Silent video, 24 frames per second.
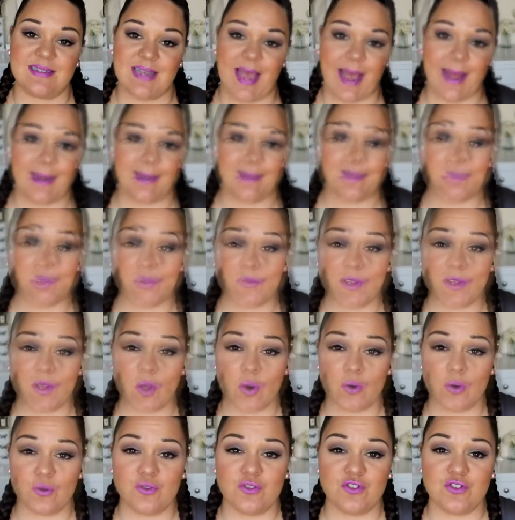Now moving
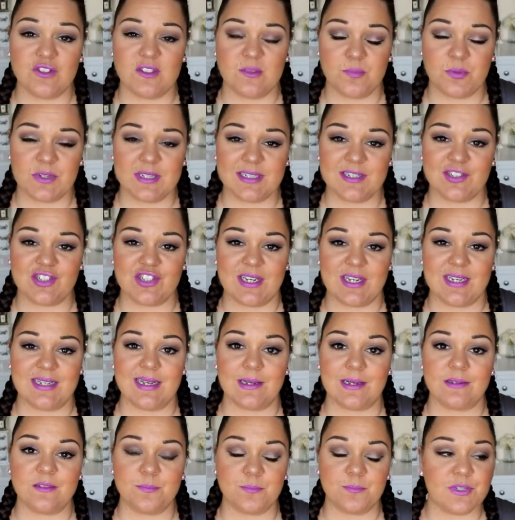on to Spring Sheen.
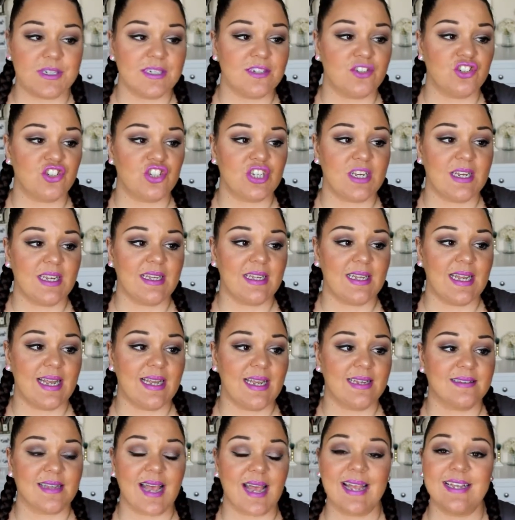Now Spring Sheen
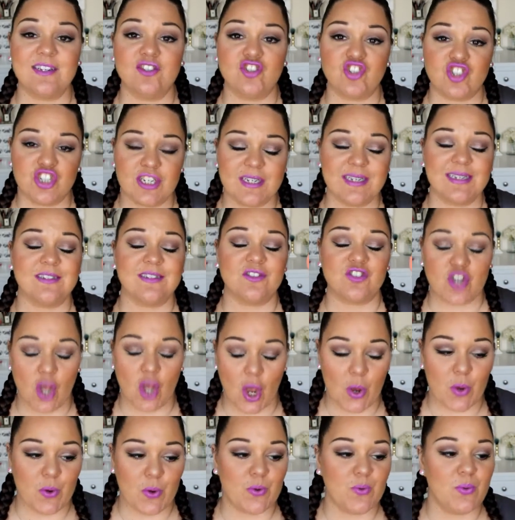is a sheer
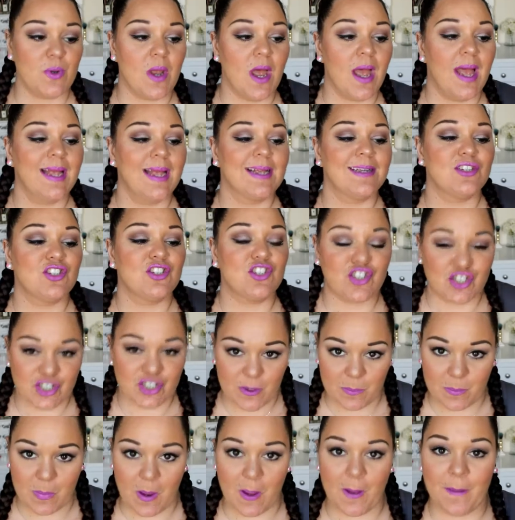tone
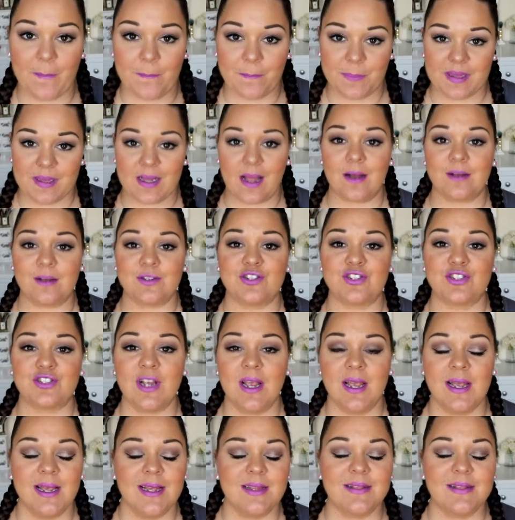shimmer blush.